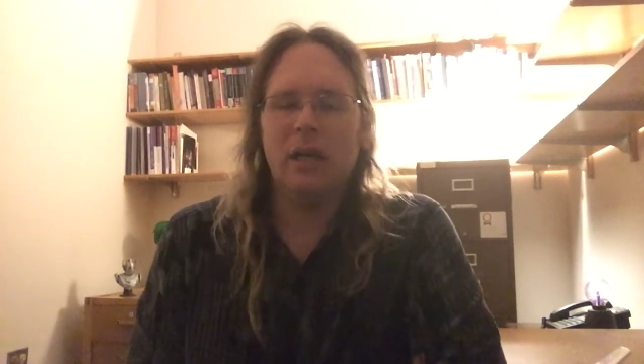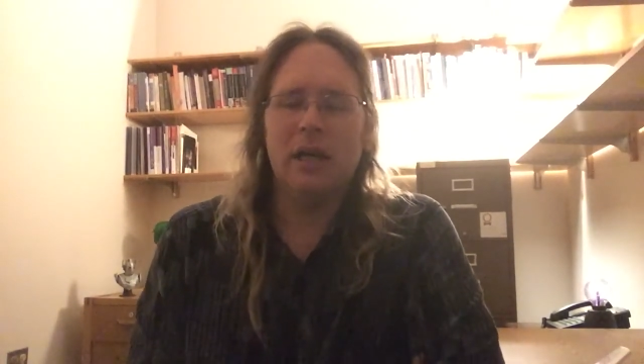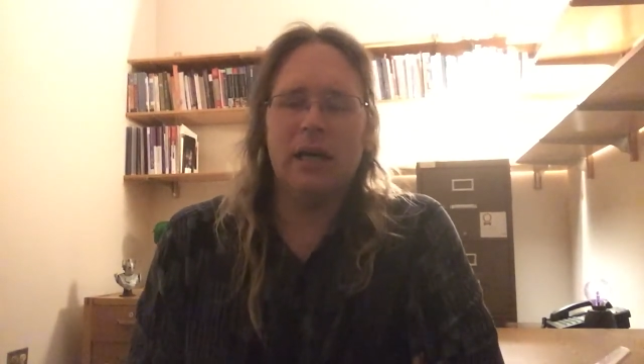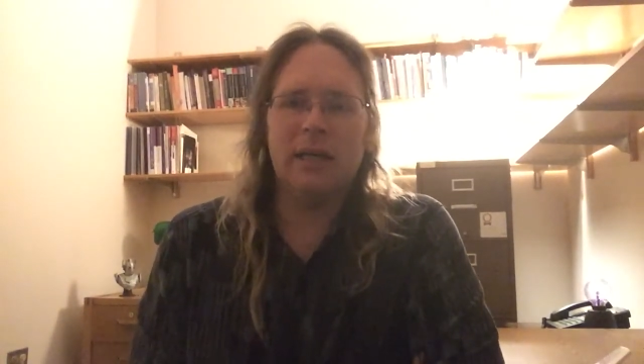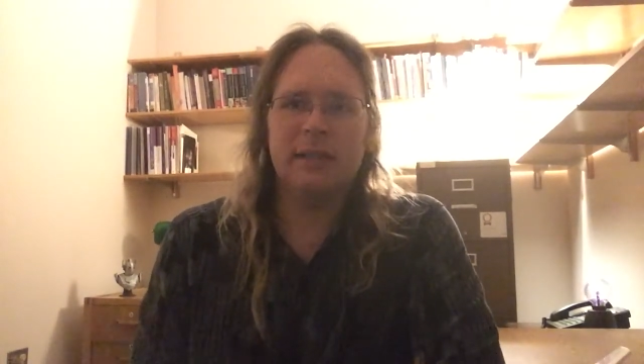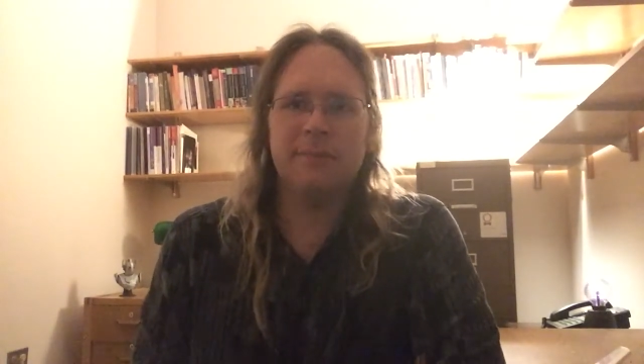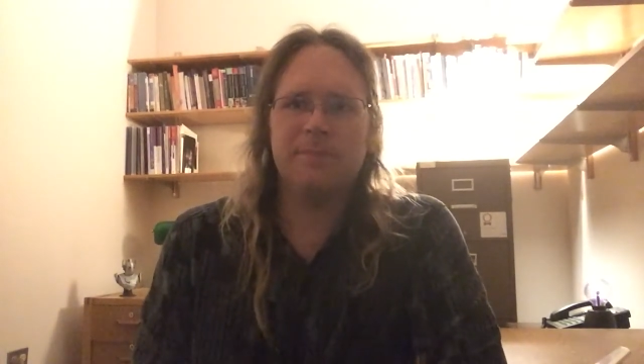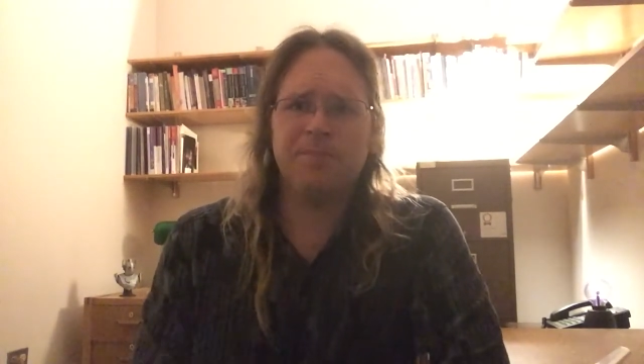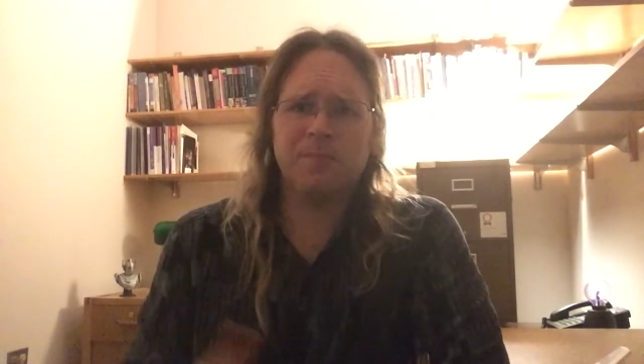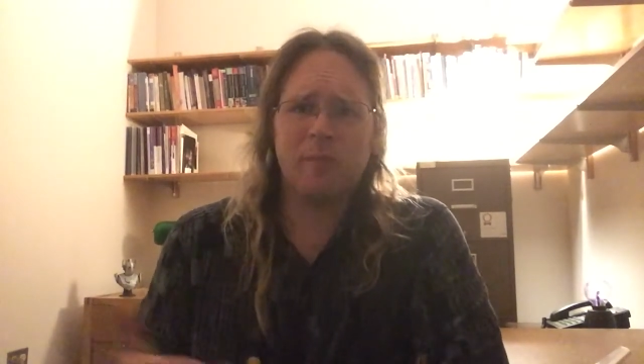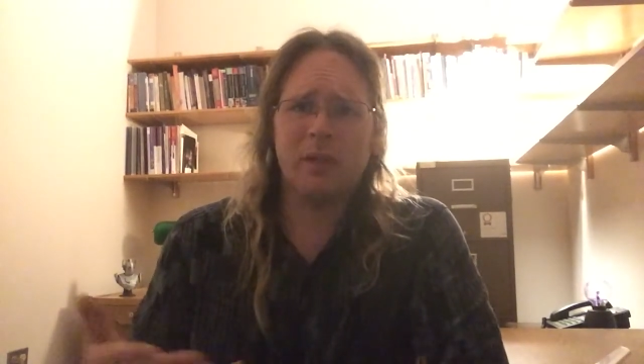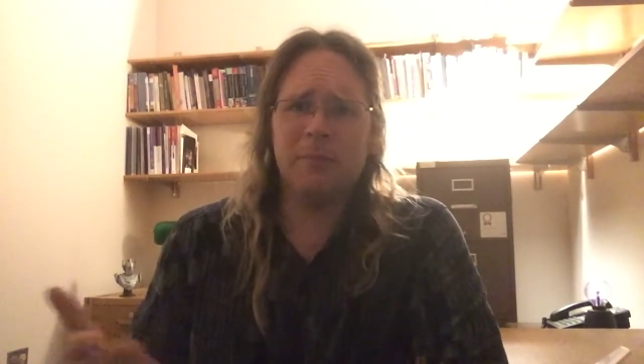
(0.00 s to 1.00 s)

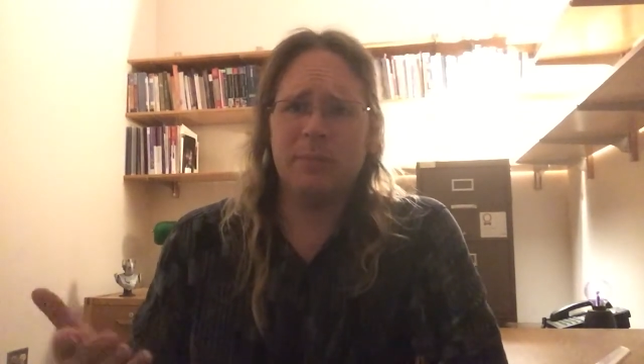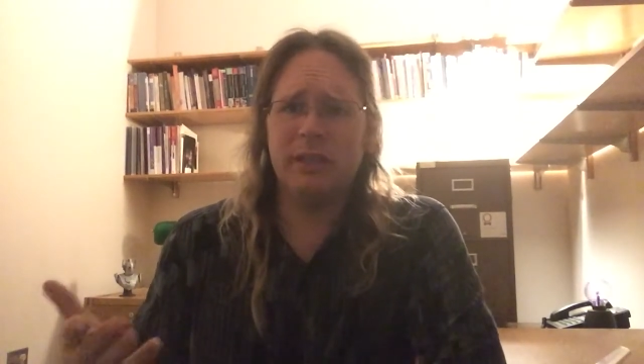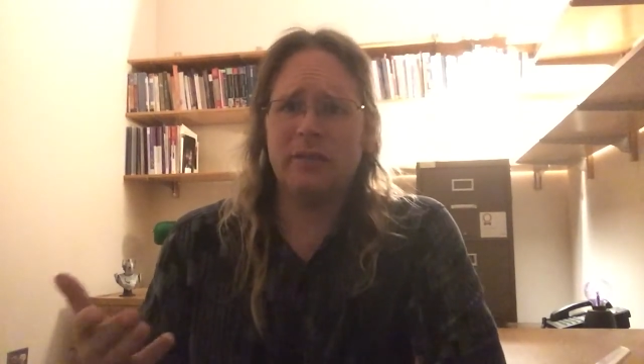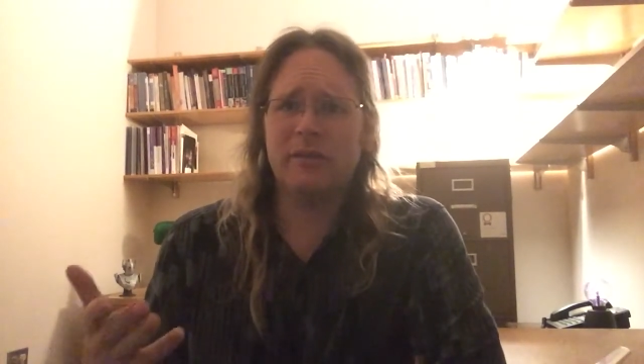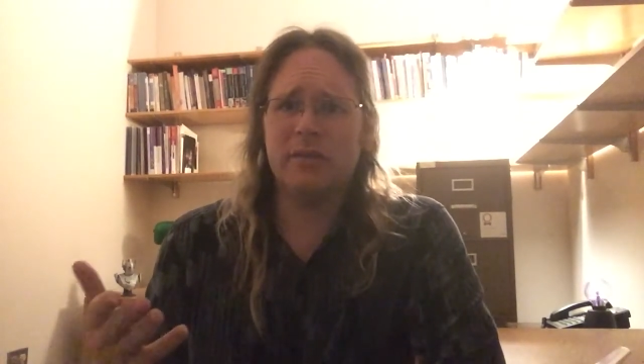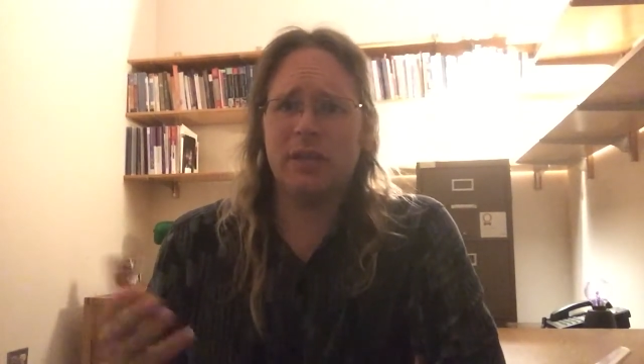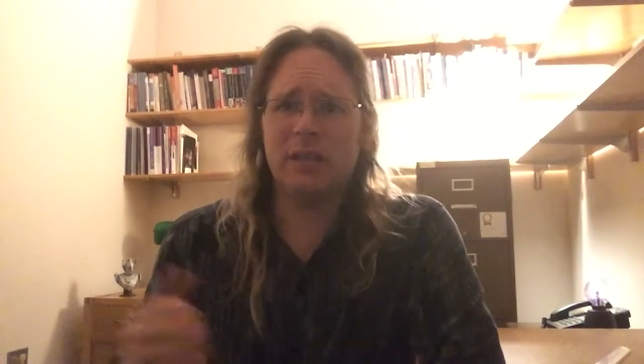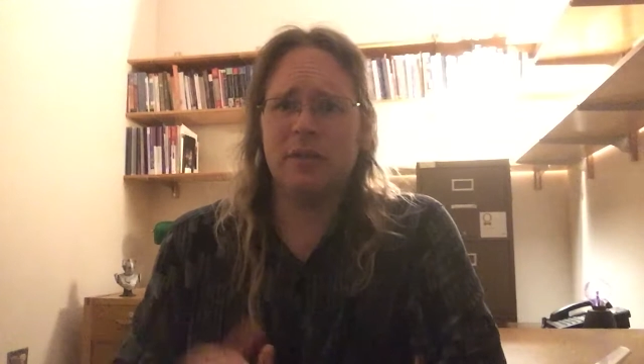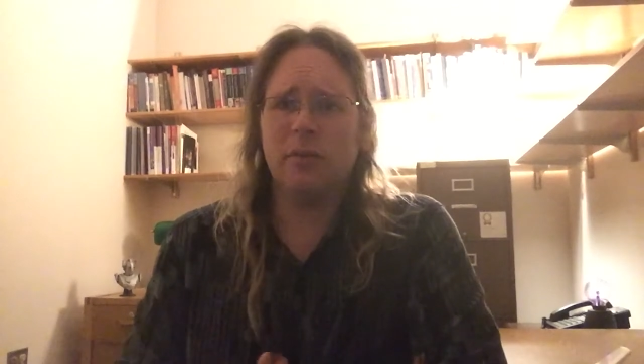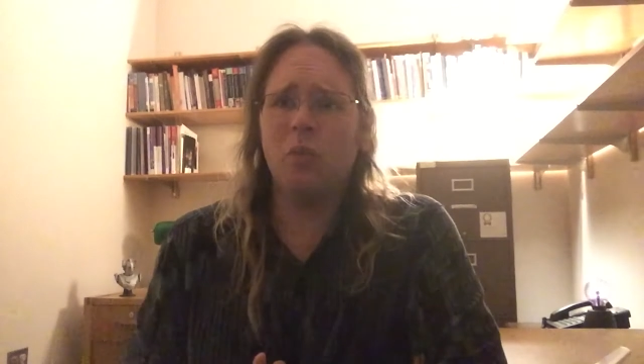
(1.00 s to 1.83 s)
Um, but uh,